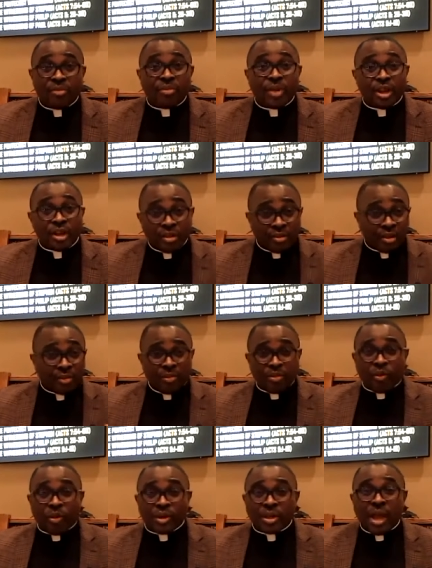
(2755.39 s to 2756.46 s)
in, in,
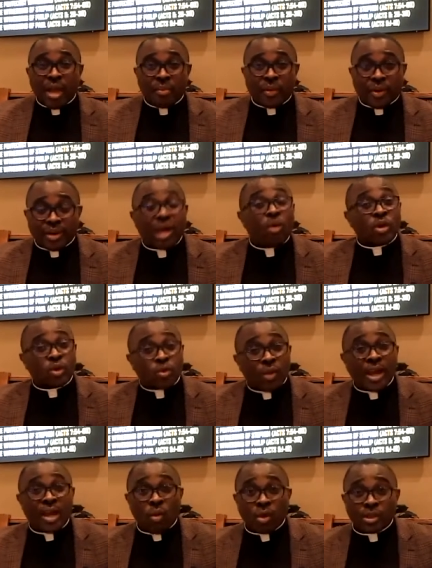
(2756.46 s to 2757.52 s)
before the emperor. That was
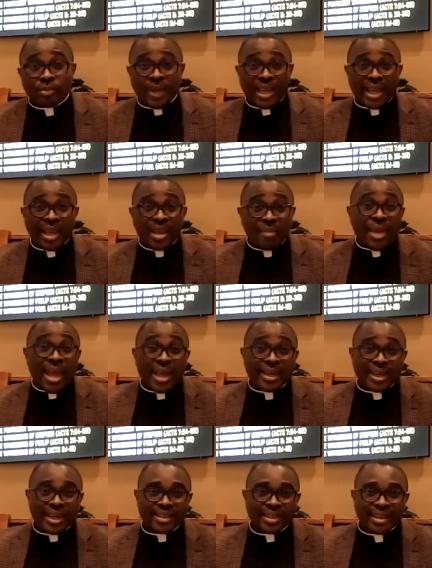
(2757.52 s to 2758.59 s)
where he was be,
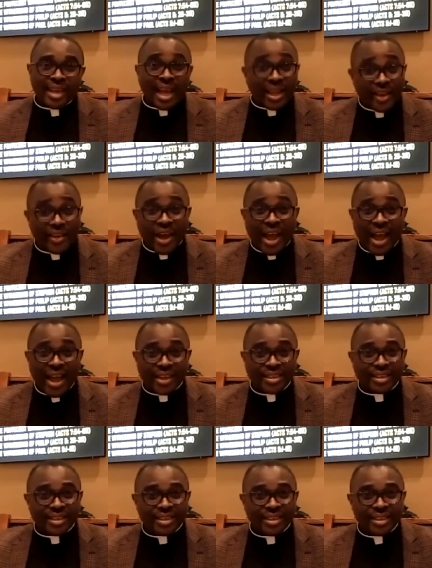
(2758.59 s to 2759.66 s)
beheaded and he died,
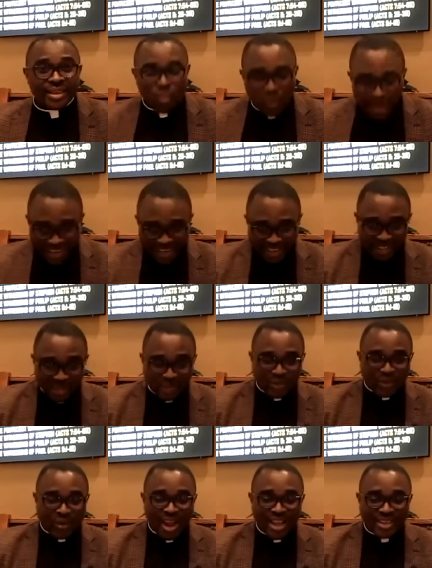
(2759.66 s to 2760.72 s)
witnessing
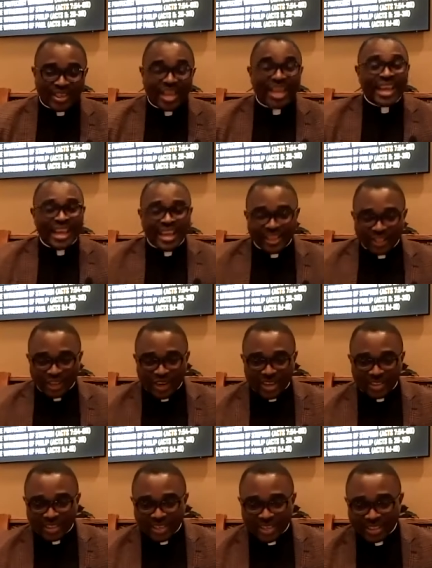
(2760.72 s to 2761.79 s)
to Christ in
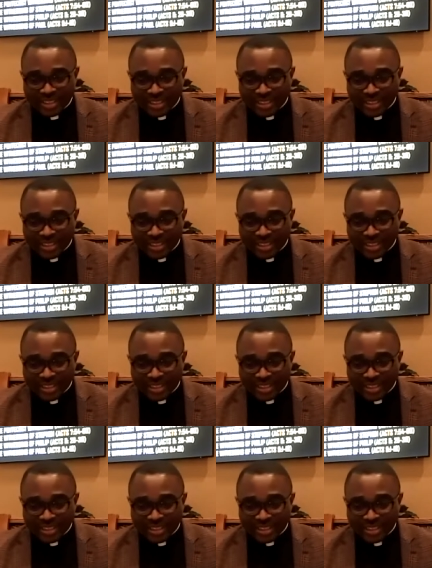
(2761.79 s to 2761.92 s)
transit.